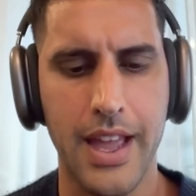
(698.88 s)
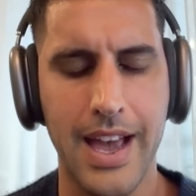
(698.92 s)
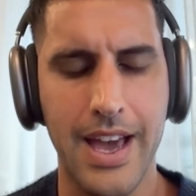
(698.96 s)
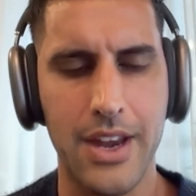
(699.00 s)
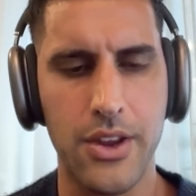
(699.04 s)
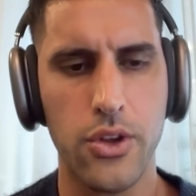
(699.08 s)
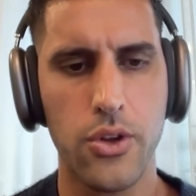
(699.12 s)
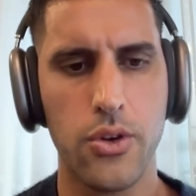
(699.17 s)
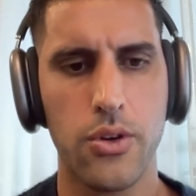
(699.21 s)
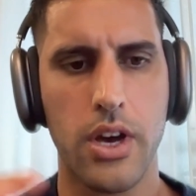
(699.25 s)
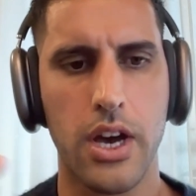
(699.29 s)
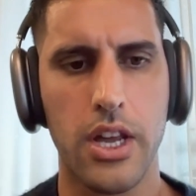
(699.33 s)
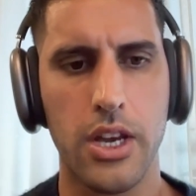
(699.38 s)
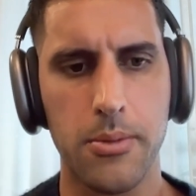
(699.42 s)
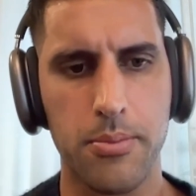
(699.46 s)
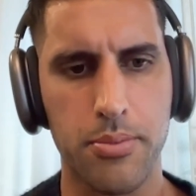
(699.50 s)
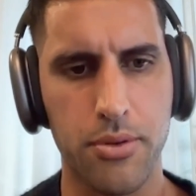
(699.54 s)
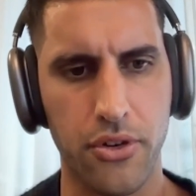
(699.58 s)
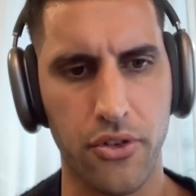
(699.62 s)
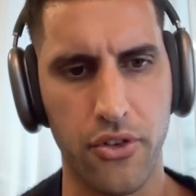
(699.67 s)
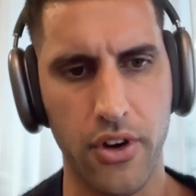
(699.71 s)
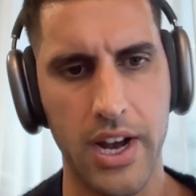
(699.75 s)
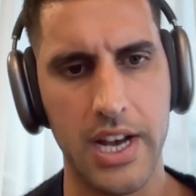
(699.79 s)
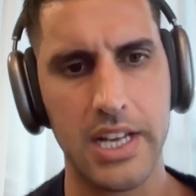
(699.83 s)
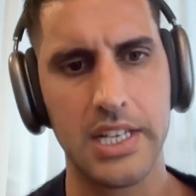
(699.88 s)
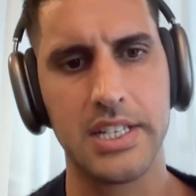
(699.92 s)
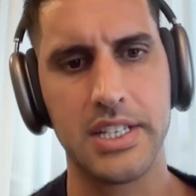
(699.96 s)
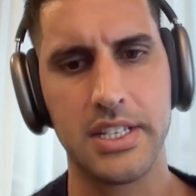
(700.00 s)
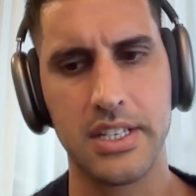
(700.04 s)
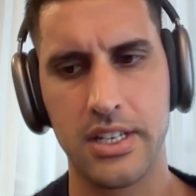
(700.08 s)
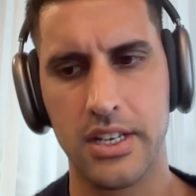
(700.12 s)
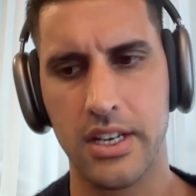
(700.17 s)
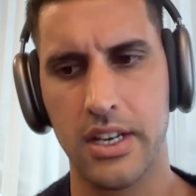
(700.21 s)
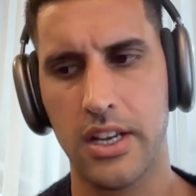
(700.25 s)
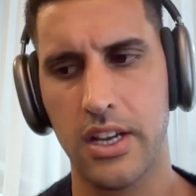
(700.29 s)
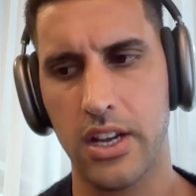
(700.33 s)
How do you
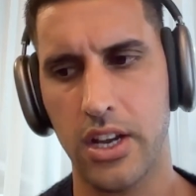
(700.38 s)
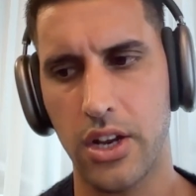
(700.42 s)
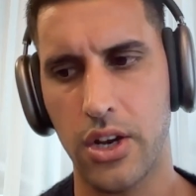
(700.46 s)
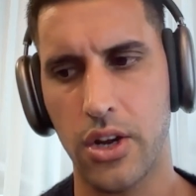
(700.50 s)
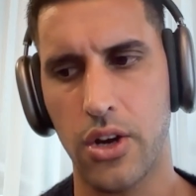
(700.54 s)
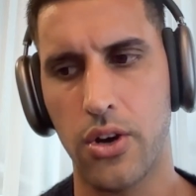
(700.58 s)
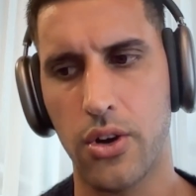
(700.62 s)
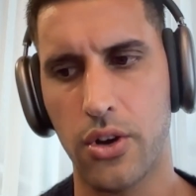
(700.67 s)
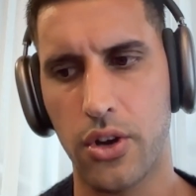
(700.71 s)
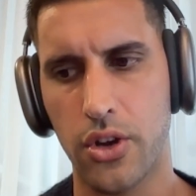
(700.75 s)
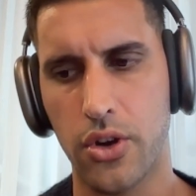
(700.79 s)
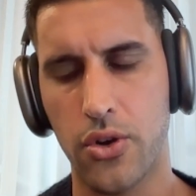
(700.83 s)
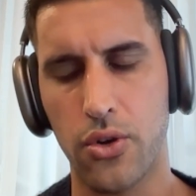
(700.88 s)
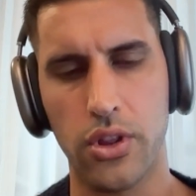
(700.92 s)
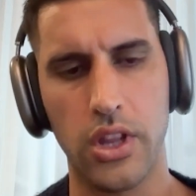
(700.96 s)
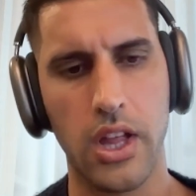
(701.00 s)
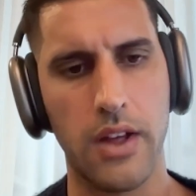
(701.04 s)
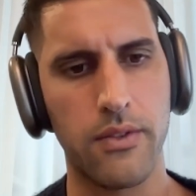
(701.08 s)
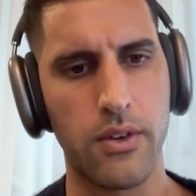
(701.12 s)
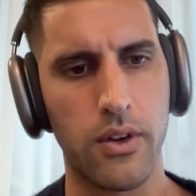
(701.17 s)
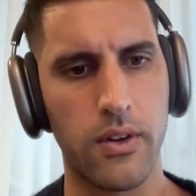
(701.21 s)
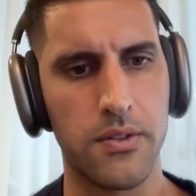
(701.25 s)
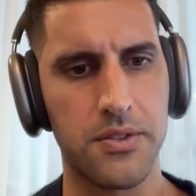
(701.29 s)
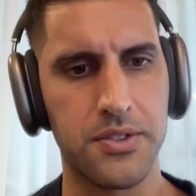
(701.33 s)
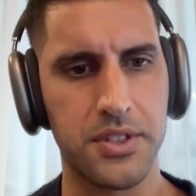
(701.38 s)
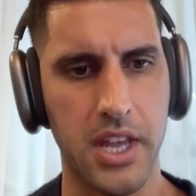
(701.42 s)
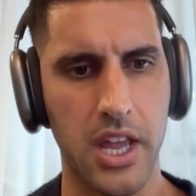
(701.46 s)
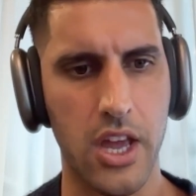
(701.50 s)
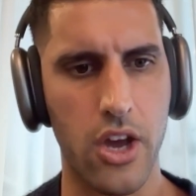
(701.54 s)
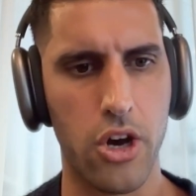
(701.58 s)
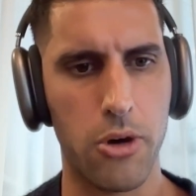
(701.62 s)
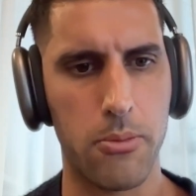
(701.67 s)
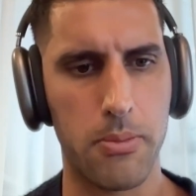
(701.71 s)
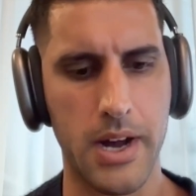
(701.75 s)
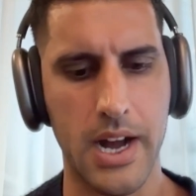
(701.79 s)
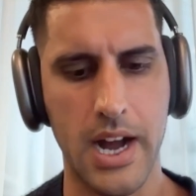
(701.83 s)
progress your level of
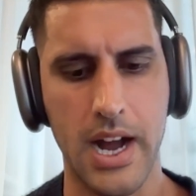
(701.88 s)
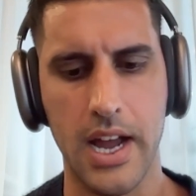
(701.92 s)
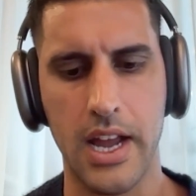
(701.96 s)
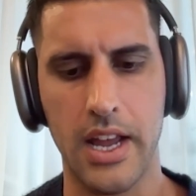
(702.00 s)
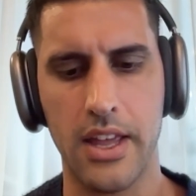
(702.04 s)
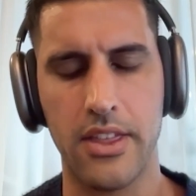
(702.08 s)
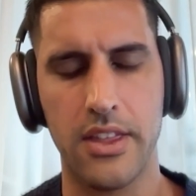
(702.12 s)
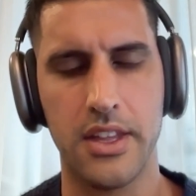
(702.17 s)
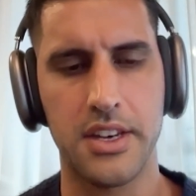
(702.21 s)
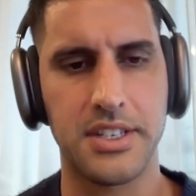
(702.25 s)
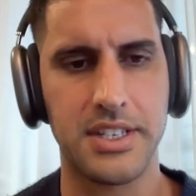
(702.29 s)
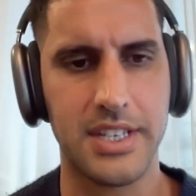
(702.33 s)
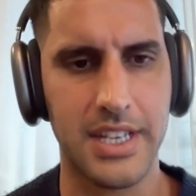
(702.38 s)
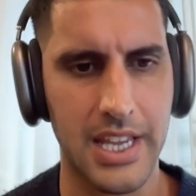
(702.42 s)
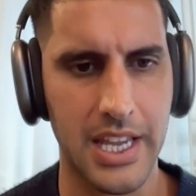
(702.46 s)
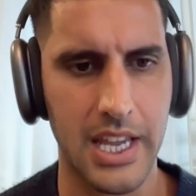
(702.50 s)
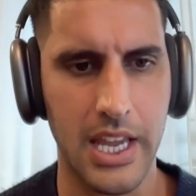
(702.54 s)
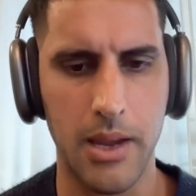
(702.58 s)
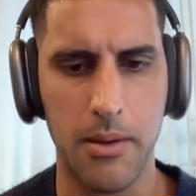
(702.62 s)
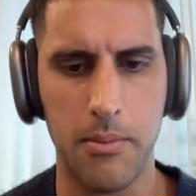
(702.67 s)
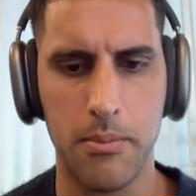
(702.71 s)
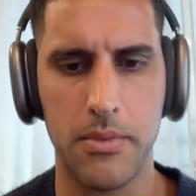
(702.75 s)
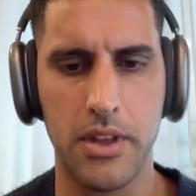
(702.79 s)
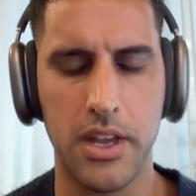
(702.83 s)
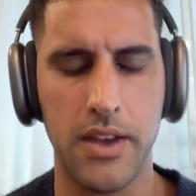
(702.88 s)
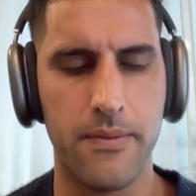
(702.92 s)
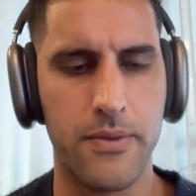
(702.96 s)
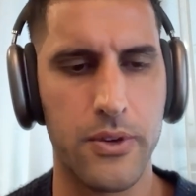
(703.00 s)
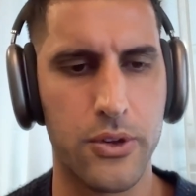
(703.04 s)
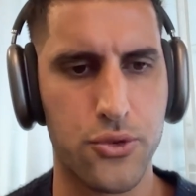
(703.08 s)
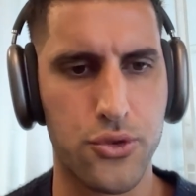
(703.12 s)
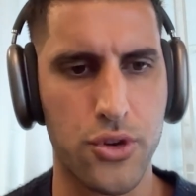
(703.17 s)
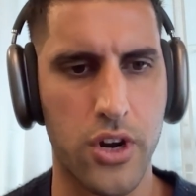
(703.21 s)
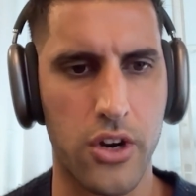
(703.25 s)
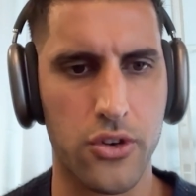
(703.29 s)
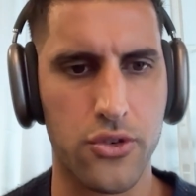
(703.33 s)
scale by the team, the
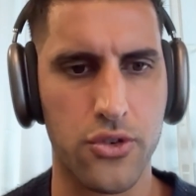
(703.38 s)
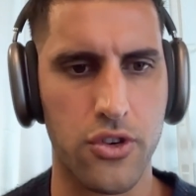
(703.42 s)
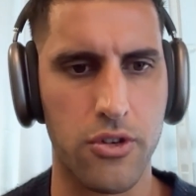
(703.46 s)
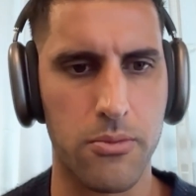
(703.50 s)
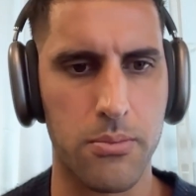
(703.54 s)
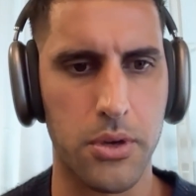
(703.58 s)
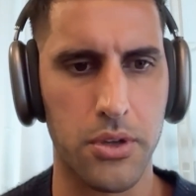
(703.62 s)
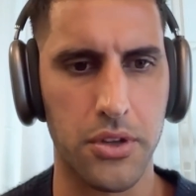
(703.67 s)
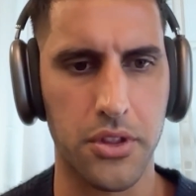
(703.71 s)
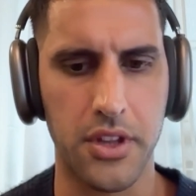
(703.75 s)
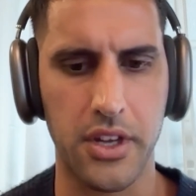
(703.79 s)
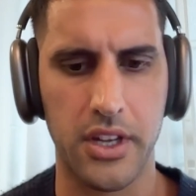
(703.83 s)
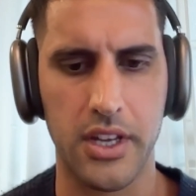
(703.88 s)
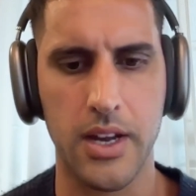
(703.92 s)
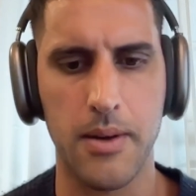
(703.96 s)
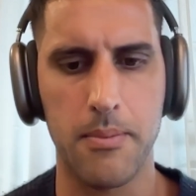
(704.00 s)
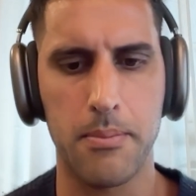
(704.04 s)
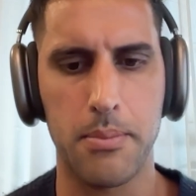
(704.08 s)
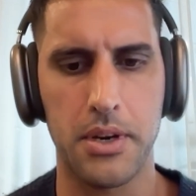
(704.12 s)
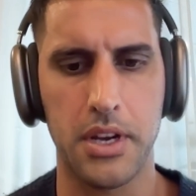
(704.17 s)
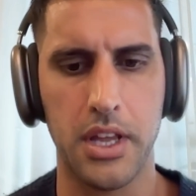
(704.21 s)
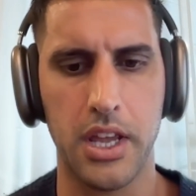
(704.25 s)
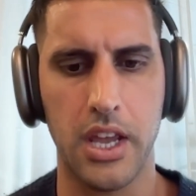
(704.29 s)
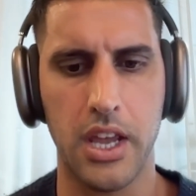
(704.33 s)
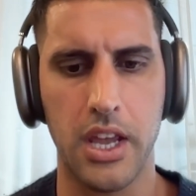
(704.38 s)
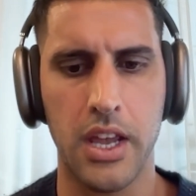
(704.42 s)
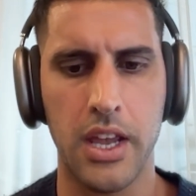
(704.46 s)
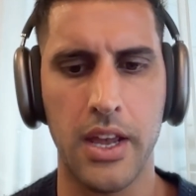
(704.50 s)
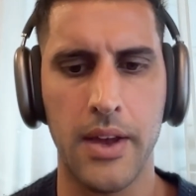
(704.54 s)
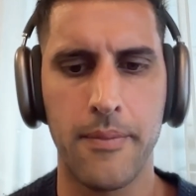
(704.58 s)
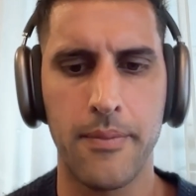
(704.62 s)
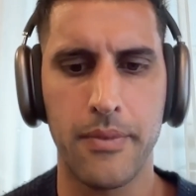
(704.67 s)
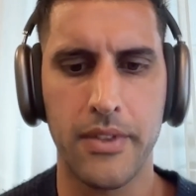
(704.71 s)
infrastructure, building the company,